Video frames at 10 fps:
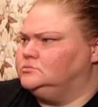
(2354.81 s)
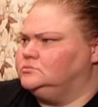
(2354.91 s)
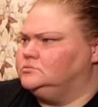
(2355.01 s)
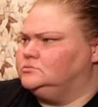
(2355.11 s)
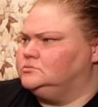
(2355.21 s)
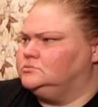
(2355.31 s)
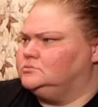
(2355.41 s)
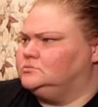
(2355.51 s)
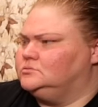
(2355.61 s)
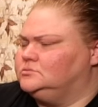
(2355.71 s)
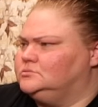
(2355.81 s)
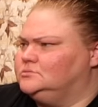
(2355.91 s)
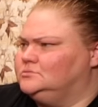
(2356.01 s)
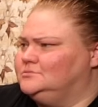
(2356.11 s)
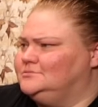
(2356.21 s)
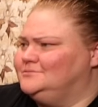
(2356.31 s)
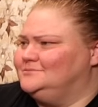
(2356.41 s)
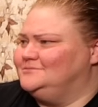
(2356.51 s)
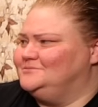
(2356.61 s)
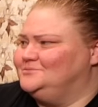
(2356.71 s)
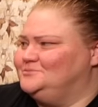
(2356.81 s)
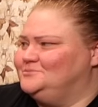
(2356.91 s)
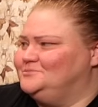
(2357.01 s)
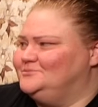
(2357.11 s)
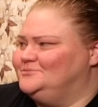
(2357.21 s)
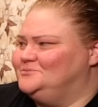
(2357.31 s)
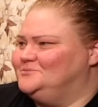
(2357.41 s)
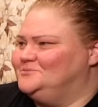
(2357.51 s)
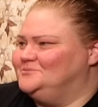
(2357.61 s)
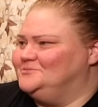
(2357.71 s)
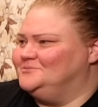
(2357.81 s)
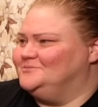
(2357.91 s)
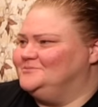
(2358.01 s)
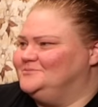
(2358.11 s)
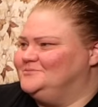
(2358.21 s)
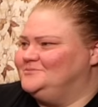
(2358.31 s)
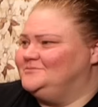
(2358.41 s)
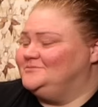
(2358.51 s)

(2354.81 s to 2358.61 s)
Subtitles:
(silence)